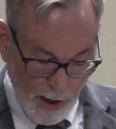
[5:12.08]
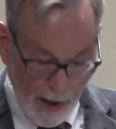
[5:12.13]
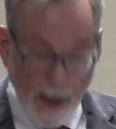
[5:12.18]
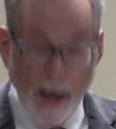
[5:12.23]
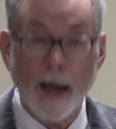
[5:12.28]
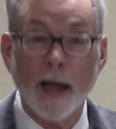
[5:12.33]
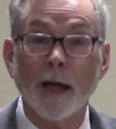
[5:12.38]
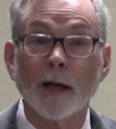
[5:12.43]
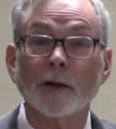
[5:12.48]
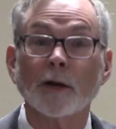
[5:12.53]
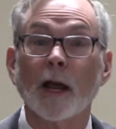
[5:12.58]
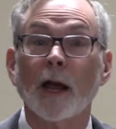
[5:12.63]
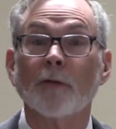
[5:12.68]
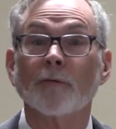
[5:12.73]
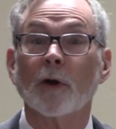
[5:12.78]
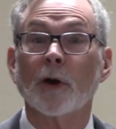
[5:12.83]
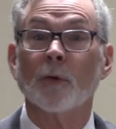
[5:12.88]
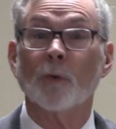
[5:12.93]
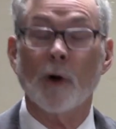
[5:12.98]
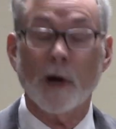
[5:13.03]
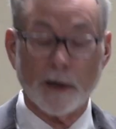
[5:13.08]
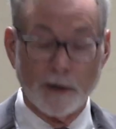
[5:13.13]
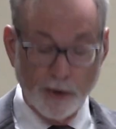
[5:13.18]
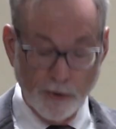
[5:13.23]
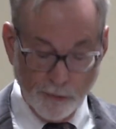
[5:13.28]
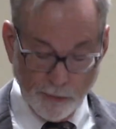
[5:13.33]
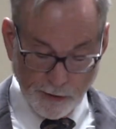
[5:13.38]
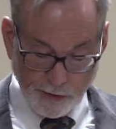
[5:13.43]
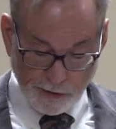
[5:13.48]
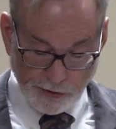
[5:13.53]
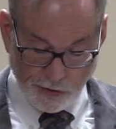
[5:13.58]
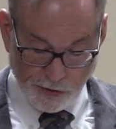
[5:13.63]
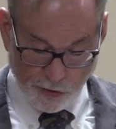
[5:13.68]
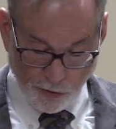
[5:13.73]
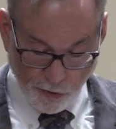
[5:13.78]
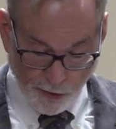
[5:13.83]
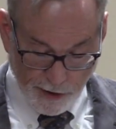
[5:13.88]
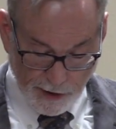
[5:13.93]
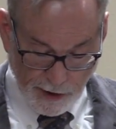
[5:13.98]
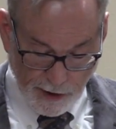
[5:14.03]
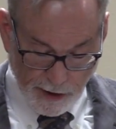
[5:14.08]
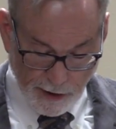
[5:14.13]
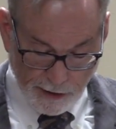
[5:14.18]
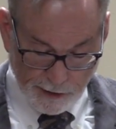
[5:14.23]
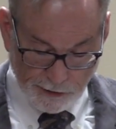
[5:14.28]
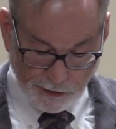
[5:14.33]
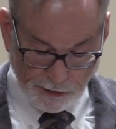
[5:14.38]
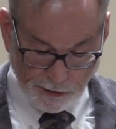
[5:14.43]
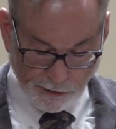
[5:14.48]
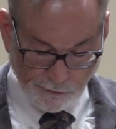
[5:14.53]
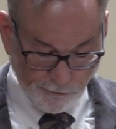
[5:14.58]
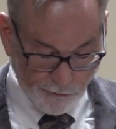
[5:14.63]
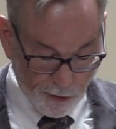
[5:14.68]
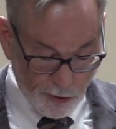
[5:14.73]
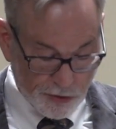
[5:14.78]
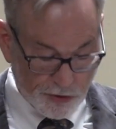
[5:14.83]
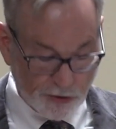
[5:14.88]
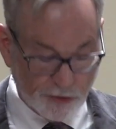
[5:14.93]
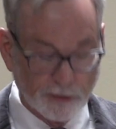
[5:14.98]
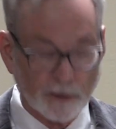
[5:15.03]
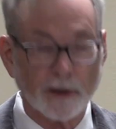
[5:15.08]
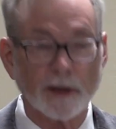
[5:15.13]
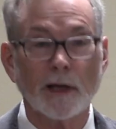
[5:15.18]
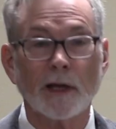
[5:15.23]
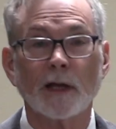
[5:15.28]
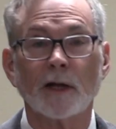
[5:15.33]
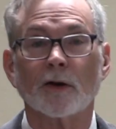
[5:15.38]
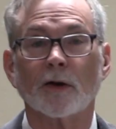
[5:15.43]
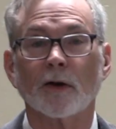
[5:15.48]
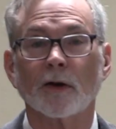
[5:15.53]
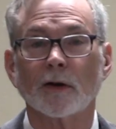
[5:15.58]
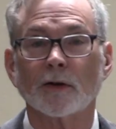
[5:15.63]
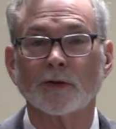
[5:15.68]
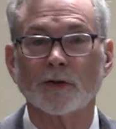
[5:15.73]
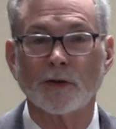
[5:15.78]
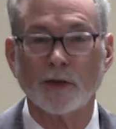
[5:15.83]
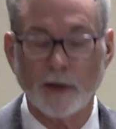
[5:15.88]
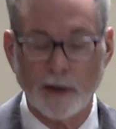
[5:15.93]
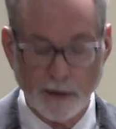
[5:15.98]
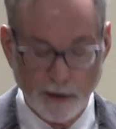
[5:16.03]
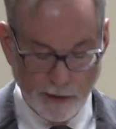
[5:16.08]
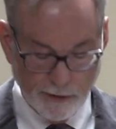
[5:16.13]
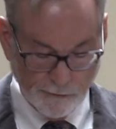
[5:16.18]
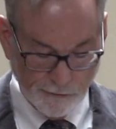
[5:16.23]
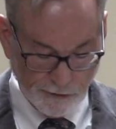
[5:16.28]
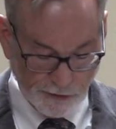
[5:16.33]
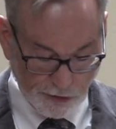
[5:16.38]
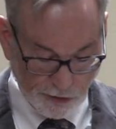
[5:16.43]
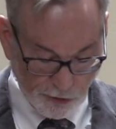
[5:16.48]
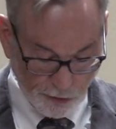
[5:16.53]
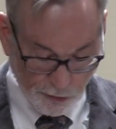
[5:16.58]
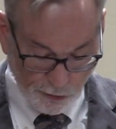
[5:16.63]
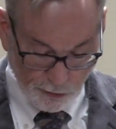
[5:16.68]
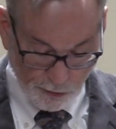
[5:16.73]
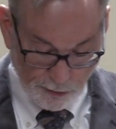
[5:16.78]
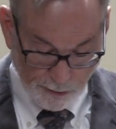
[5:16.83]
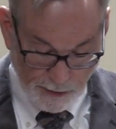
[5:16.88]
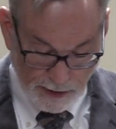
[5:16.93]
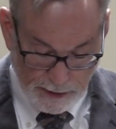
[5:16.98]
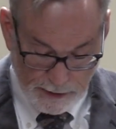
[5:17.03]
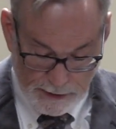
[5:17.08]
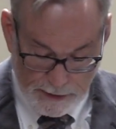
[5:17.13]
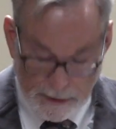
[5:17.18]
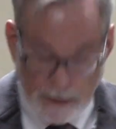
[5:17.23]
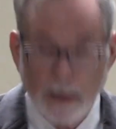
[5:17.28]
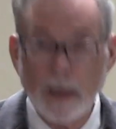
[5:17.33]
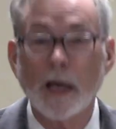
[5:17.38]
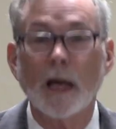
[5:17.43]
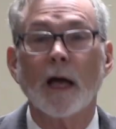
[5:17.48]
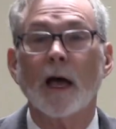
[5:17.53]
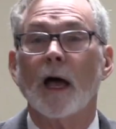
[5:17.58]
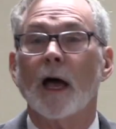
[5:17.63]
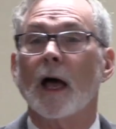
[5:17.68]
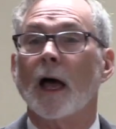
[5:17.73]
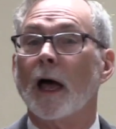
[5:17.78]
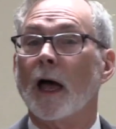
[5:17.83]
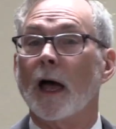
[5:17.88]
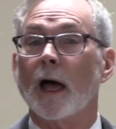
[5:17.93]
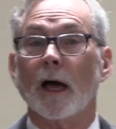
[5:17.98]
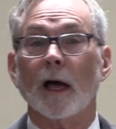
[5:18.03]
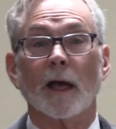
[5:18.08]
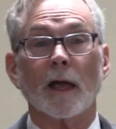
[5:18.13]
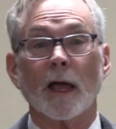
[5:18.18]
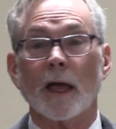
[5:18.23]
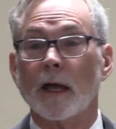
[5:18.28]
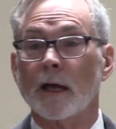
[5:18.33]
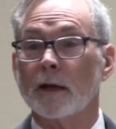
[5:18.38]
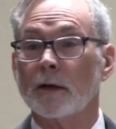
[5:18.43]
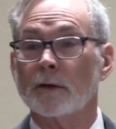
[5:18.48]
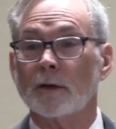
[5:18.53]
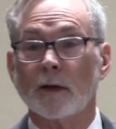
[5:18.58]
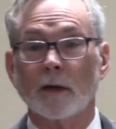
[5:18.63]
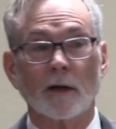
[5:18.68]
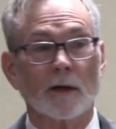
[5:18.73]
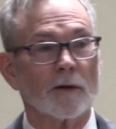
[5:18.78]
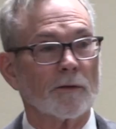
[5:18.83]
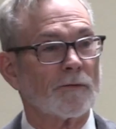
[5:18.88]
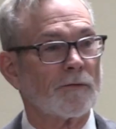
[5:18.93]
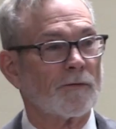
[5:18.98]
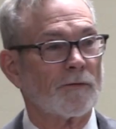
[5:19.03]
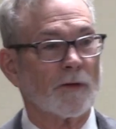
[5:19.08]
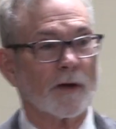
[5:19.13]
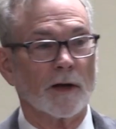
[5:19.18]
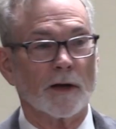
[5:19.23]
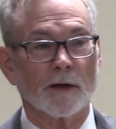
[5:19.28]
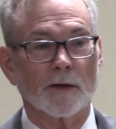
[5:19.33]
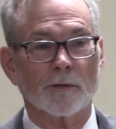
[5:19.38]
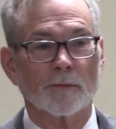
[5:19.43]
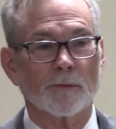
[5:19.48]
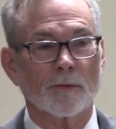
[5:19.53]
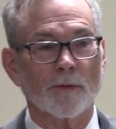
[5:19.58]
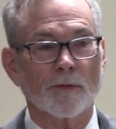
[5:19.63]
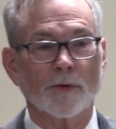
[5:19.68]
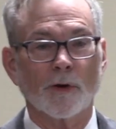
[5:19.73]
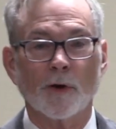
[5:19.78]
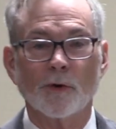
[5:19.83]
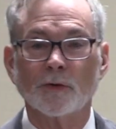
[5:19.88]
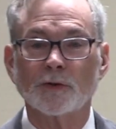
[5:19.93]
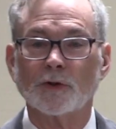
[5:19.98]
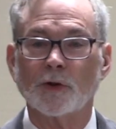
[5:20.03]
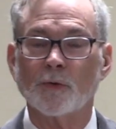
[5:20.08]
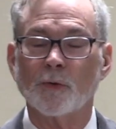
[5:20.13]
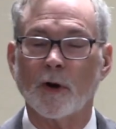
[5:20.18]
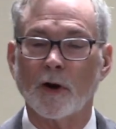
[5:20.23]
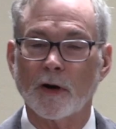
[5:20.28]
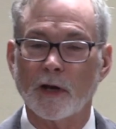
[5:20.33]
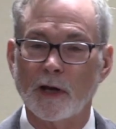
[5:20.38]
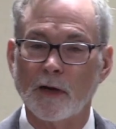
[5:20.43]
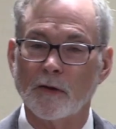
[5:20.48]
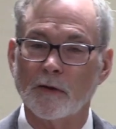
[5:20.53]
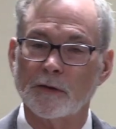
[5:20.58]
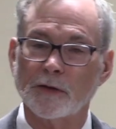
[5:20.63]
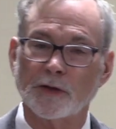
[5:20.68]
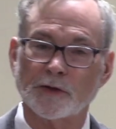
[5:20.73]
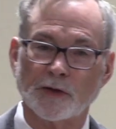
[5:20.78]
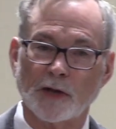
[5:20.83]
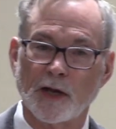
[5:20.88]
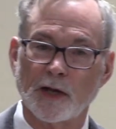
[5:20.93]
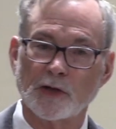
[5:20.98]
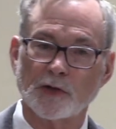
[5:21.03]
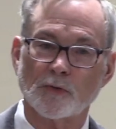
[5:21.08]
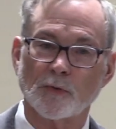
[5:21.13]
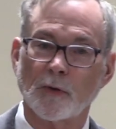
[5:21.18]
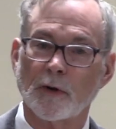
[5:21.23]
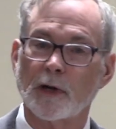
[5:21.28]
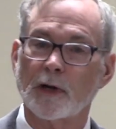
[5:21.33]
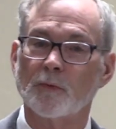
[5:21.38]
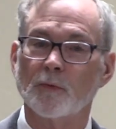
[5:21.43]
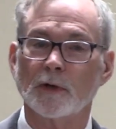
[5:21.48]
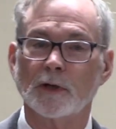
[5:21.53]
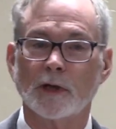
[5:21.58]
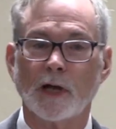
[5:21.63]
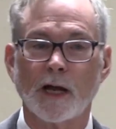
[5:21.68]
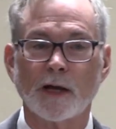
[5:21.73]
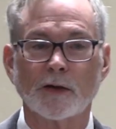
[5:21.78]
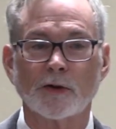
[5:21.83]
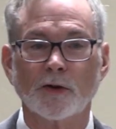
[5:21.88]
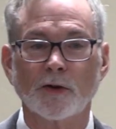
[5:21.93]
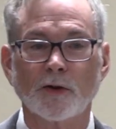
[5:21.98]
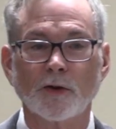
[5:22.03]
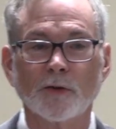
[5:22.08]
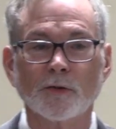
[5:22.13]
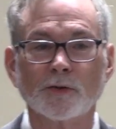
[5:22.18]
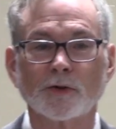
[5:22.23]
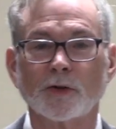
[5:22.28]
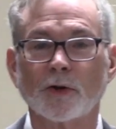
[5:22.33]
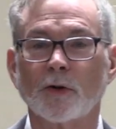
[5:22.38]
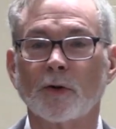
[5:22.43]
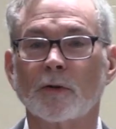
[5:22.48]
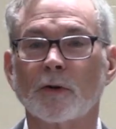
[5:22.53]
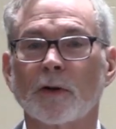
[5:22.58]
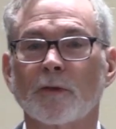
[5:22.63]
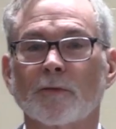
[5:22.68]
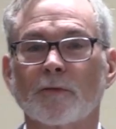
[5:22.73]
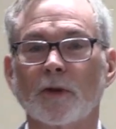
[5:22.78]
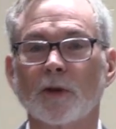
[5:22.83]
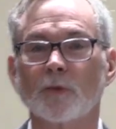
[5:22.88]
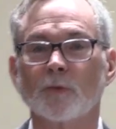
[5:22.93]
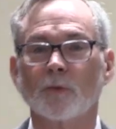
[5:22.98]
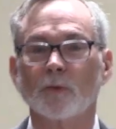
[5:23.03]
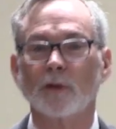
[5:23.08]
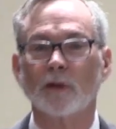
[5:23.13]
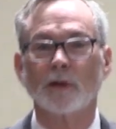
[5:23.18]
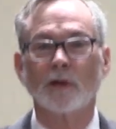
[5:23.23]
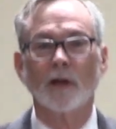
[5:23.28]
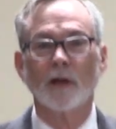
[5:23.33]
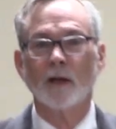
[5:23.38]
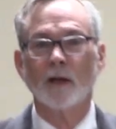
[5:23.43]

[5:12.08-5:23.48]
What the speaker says: and everyone who is joining us virtually, courtesy of Zoom. And if those who are here in the sanctuary would like to do so, if you would